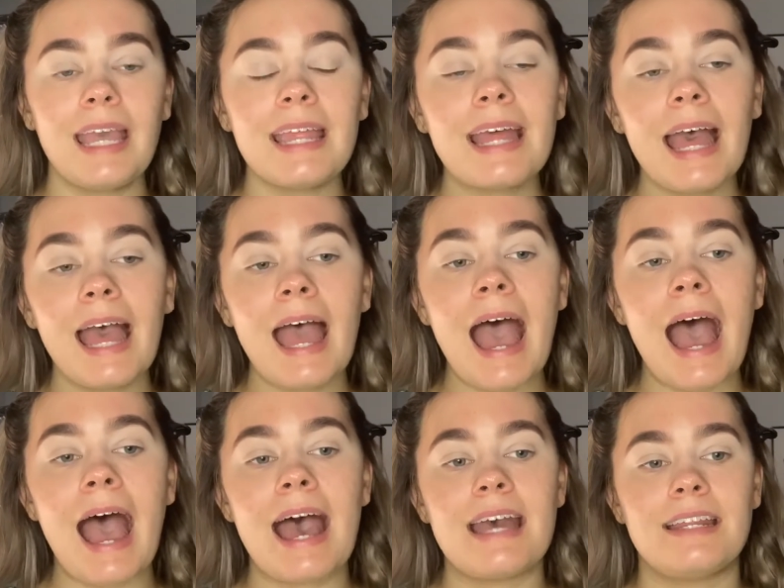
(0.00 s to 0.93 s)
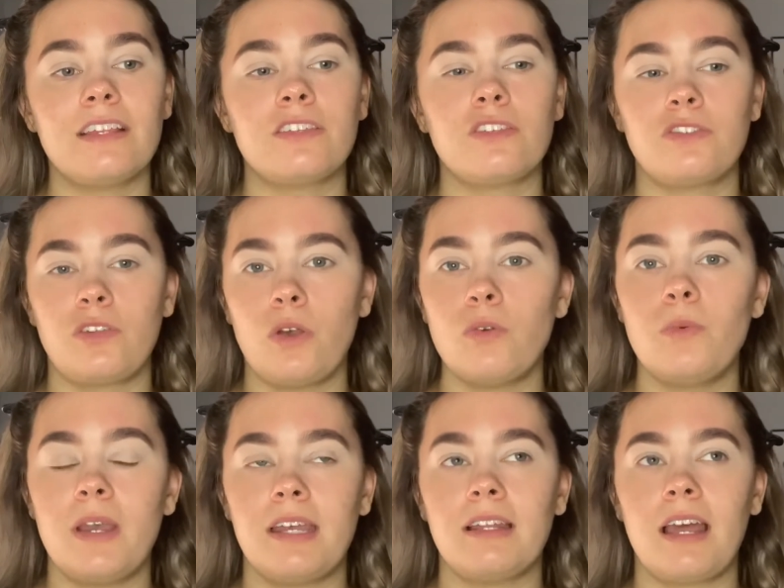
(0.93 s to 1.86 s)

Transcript: there, and it's so weird.